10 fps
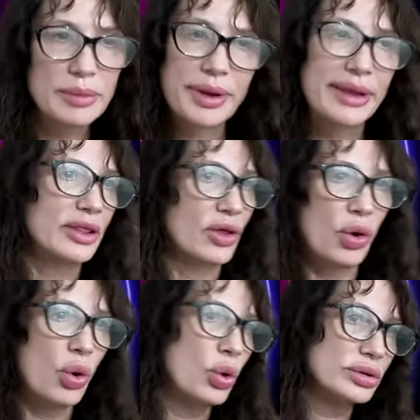But
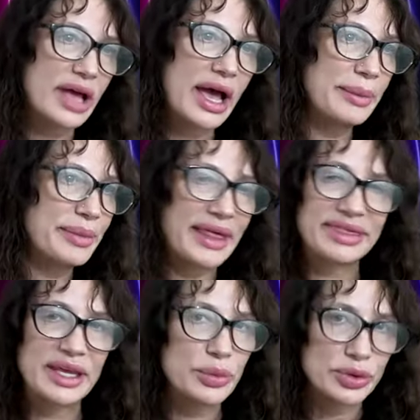the whole time
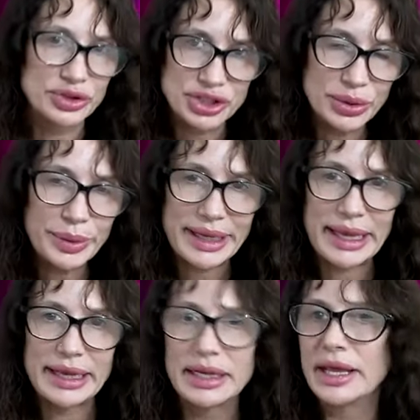that they were
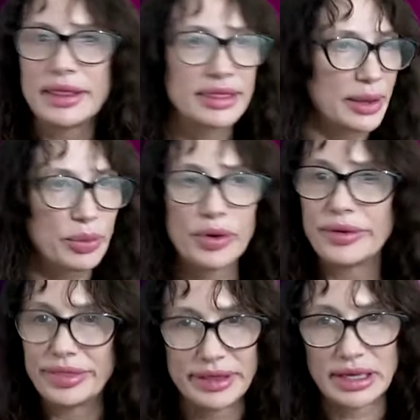doing it, they
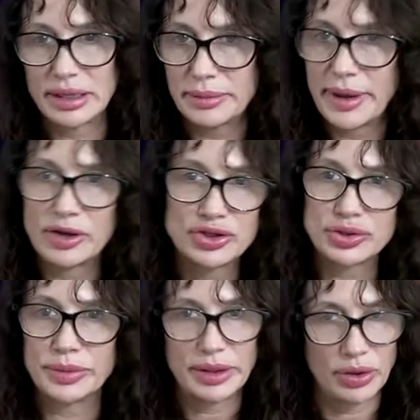weren't thinking
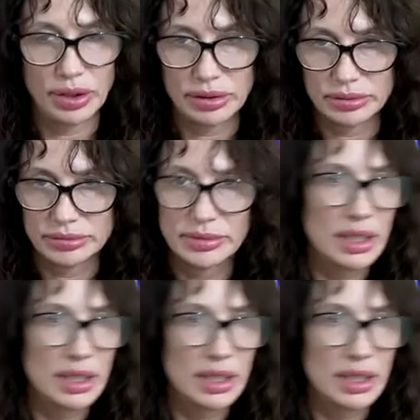about you at all.